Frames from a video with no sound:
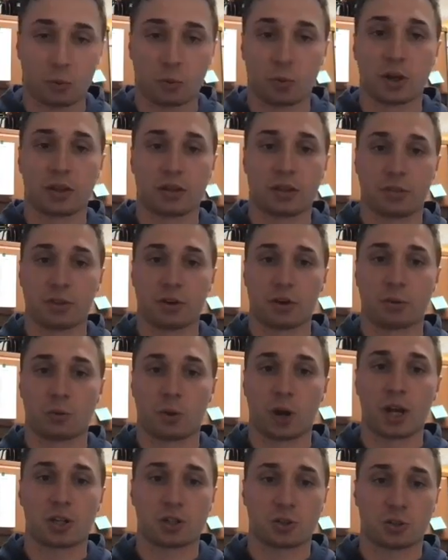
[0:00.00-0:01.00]
with the
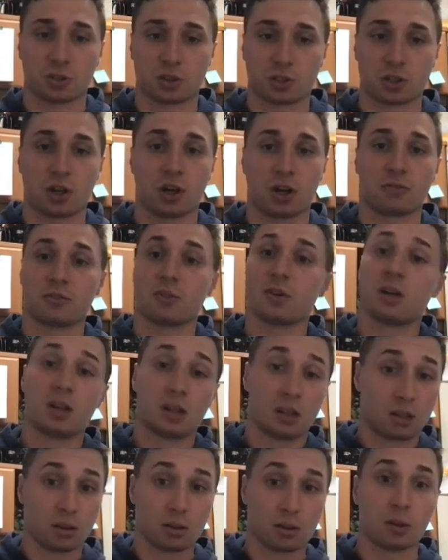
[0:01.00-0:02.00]
racial stuff,
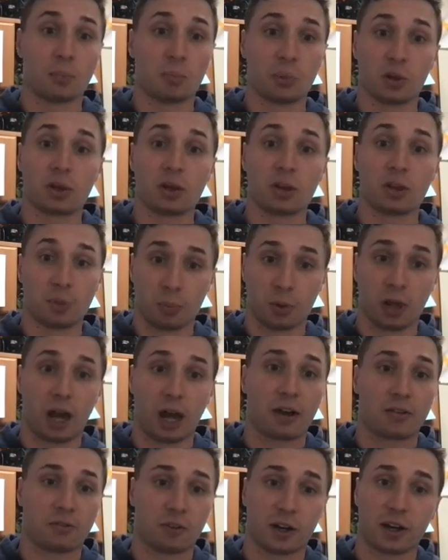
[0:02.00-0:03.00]
the
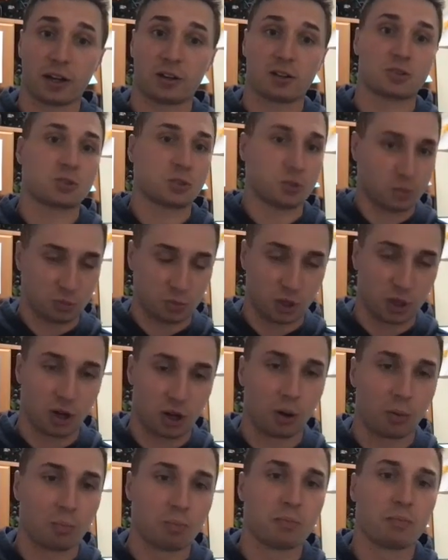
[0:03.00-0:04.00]
black fighters,
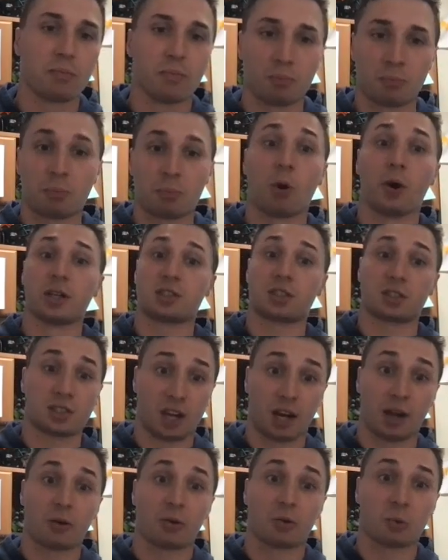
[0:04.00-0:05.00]
point to
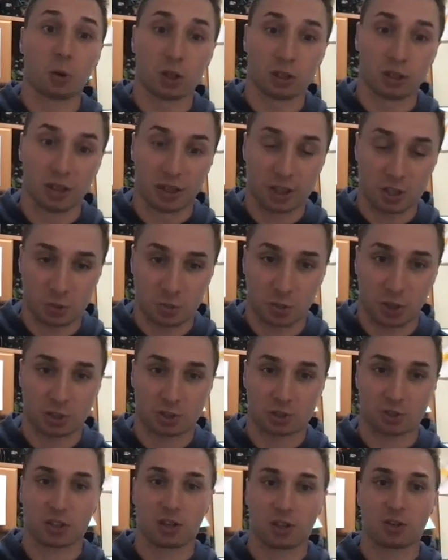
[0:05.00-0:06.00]
Tyron Woodley
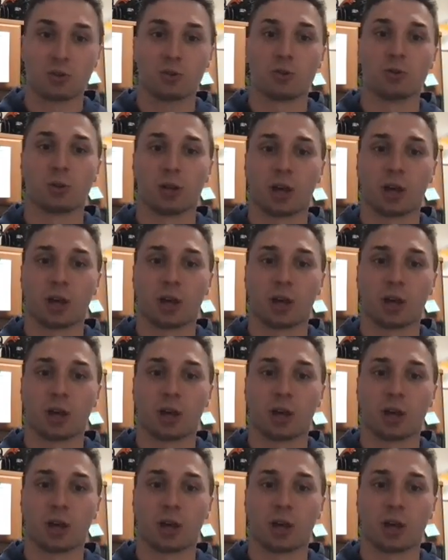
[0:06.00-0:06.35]
especially, who